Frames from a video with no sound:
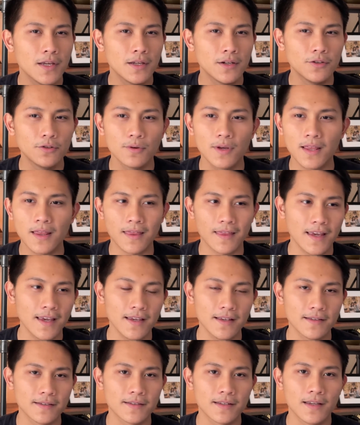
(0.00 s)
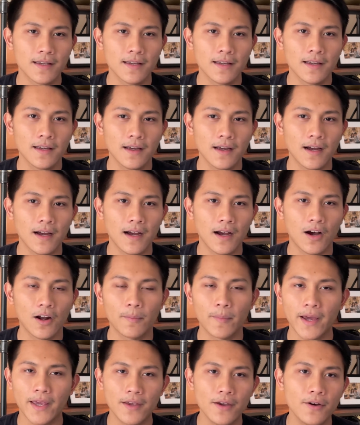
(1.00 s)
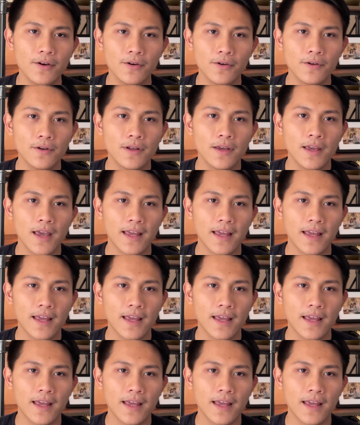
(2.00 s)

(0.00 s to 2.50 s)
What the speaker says: doing things on my own.